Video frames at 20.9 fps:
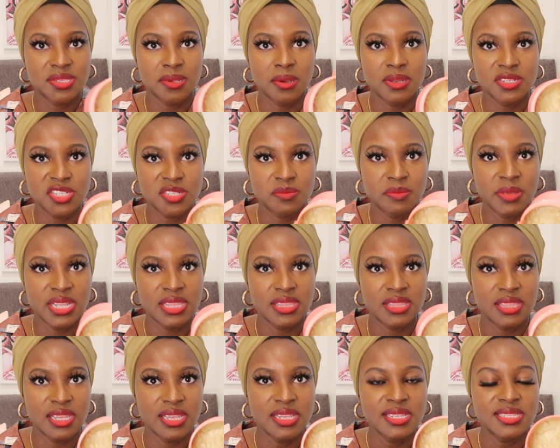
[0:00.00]
So I just made
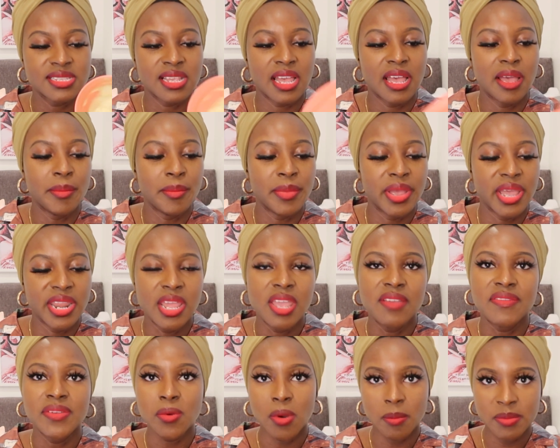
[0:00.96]
this, and
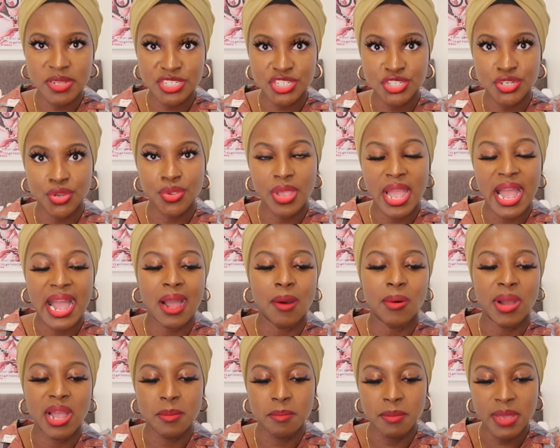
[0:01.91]
if you want me to show you how
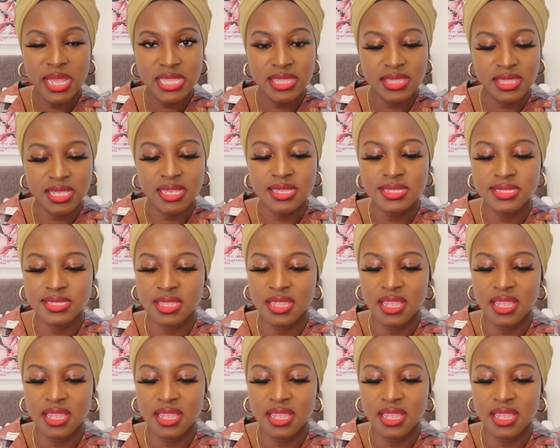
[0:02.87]
I made this,